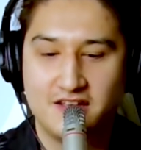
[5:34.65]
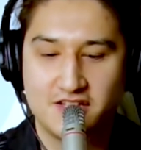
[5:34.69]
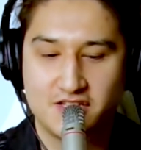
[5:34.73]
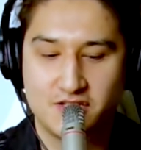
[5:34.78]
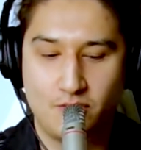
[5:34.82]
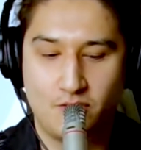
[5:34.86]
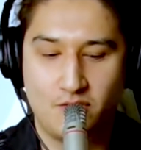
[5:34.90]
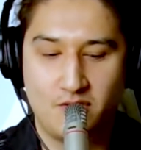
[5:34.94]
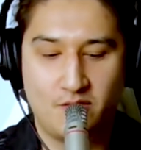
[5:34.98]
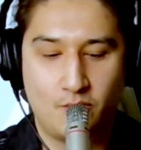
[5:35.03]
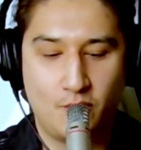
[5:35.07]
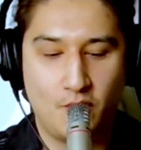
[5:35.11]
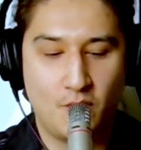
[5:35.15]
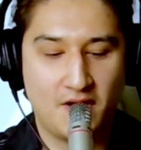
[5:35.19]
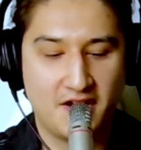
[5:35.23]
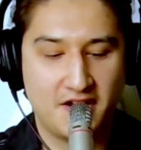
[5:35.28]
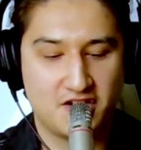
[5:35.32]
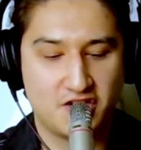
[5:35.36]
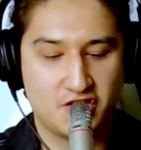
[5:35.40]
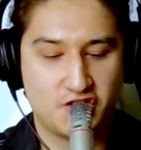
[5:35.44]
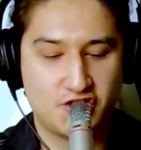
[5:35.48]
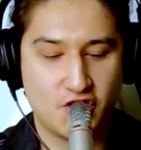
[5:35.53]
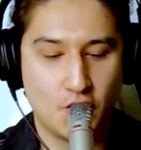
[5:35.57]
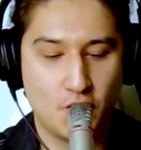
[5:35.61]
So we wanted
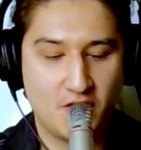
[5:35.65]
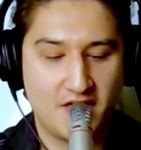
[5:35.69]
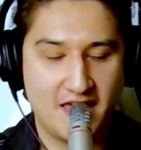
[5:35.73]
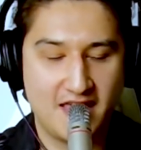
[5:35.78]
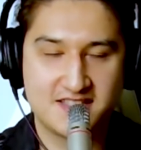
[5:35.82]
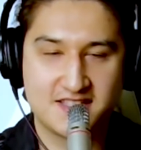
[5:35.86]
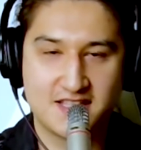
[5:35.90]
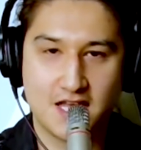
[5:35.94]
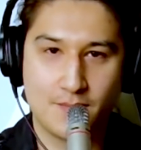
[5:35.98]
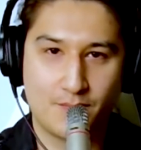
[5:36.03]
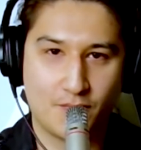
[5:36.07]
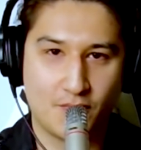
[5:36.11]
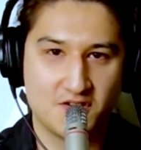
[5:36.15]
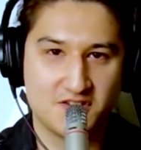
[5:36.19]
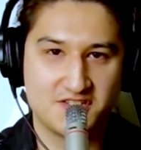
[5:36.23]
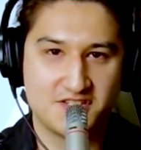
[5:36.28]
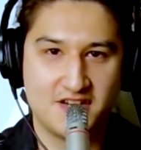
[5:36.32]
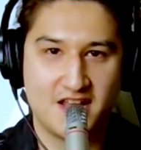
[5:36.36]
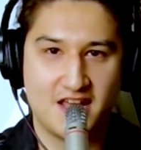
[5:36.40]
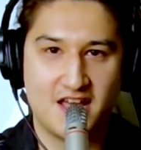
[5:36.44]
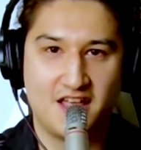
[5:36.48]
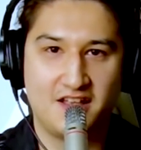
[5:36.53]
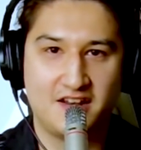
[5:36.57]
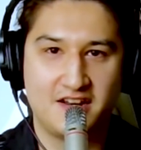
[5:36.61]
to showcase that
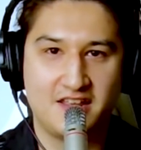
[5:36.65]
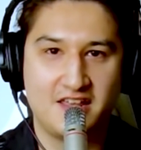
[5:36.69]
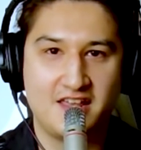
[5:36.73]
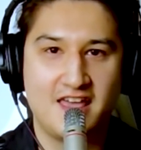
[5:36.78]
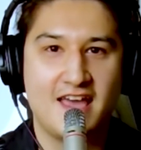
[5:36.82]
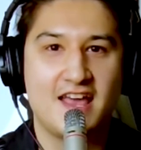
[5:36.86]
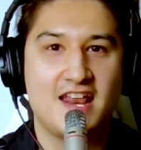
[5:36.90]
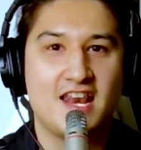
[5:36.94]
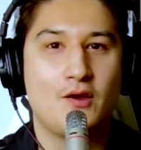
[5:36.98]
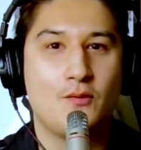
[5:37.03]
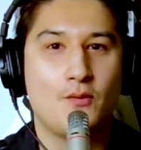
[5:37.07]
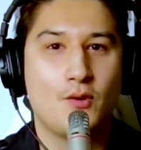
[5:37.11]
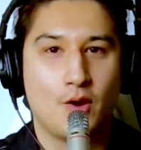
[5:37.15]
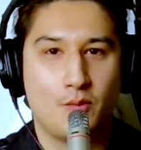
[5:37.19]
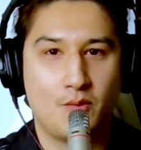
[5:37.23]
personality anywhere we